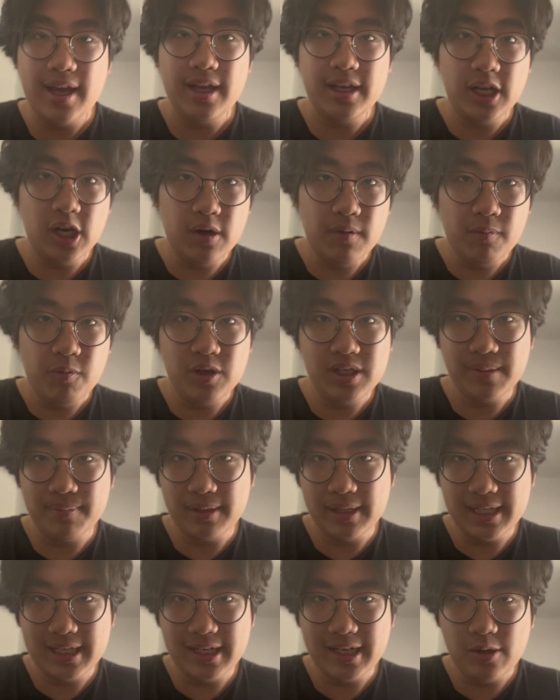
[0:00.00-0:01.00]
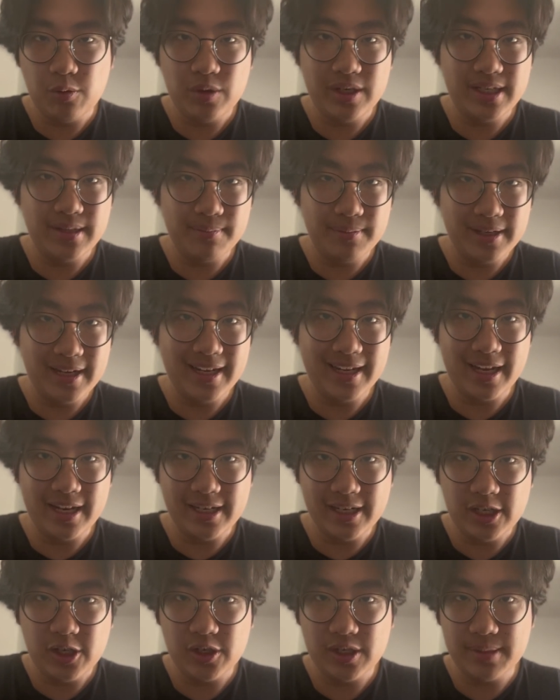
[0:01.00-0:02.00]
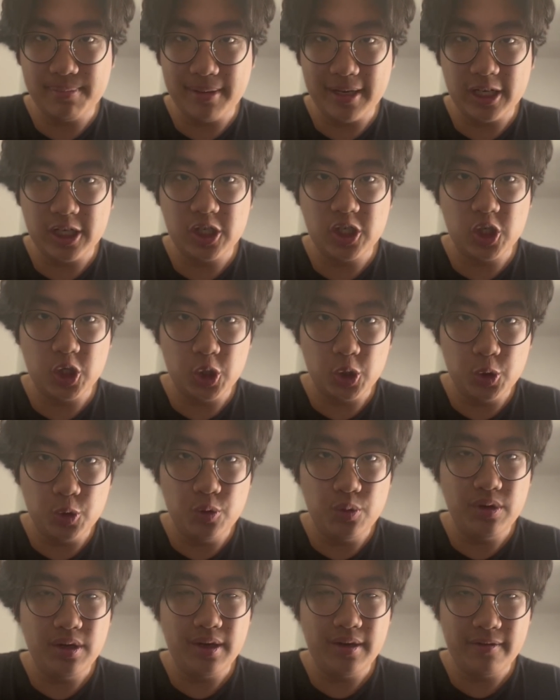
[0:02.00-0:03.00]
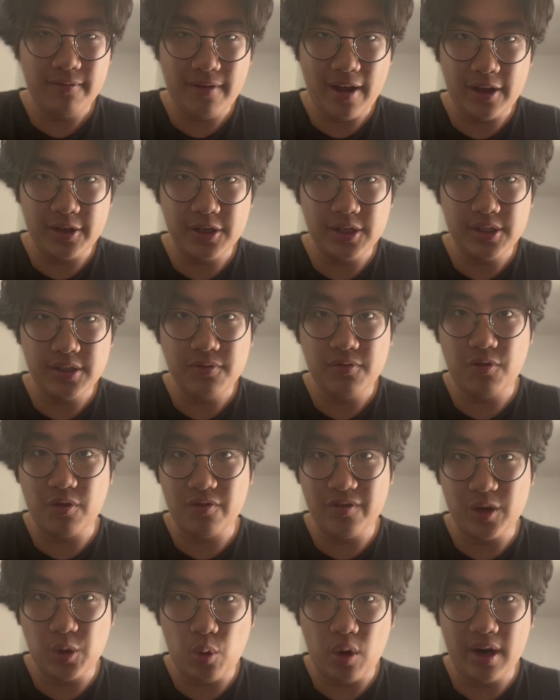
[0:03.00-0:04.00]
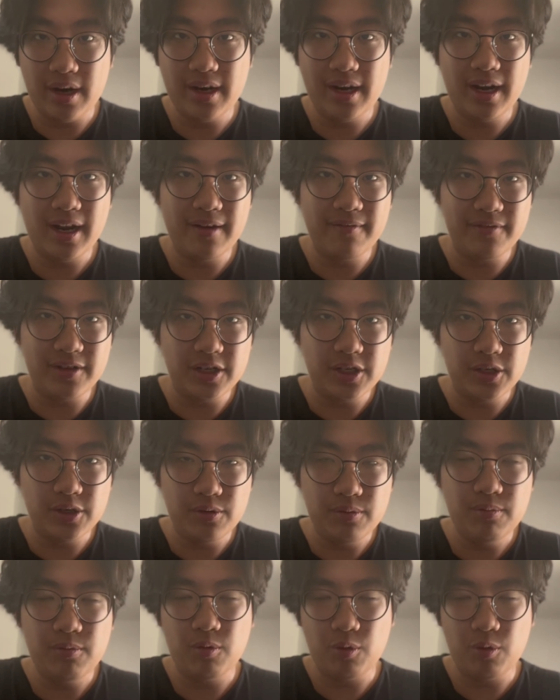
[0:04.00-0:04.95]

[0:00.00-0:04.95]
Here, for simplicity, we simply again need to just pick two values for v1 and v2,